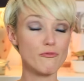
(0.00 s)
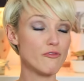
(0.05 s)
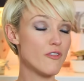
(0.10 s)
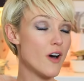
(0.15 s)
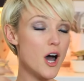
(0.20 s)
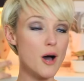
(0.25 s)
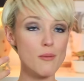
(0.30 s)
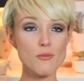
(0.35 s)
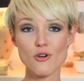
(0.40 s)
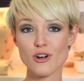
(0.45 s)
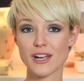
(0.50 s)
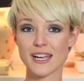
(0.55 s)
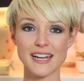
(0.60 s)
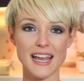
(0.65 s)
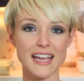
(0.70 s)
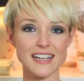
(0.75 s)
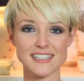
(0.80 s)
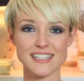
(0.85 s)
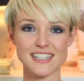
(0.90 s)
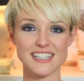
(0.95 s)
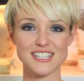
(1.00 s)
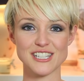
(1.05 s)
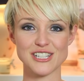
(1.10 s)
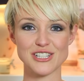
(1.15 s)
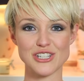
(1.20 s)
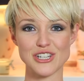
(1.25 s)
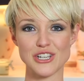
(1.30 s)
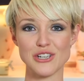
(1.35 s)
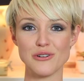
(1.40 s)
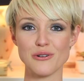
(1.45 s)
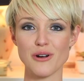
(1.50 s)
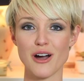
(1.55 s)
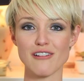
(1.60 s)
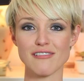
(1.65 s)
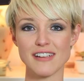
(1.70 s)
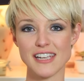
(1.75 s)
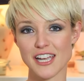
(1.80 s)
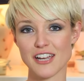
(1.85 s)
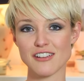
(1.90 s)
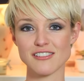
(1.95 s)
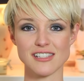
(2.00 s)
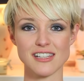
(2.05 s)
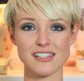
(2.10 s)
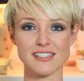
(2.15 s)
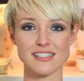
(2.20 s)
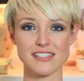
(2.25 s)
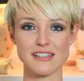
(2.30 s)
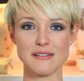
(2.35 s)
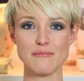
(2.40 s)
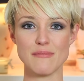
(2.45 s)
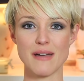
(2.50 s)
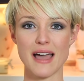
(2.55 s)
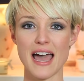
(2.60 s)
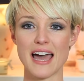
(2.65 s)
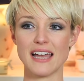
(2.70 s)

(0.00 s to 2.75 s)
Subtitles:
far more connected to our ecosystem.